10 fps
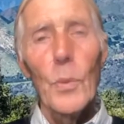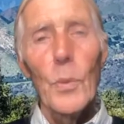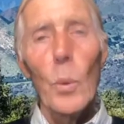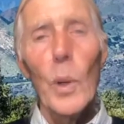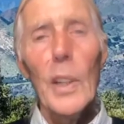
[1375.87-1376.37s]

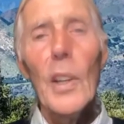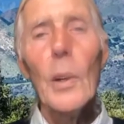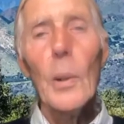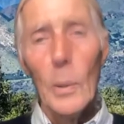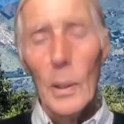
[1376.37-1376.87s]
we
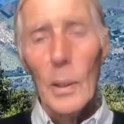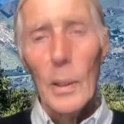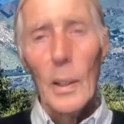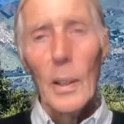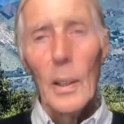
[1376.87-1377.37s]
know
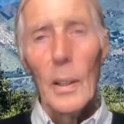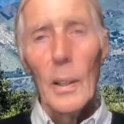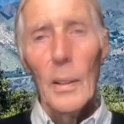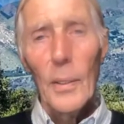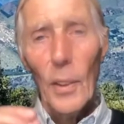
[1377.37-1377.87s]

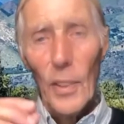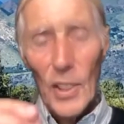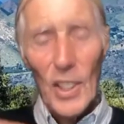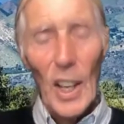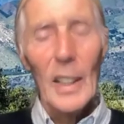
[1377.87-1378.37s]
that the
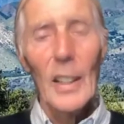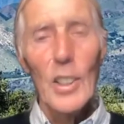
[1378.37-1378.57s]
cycle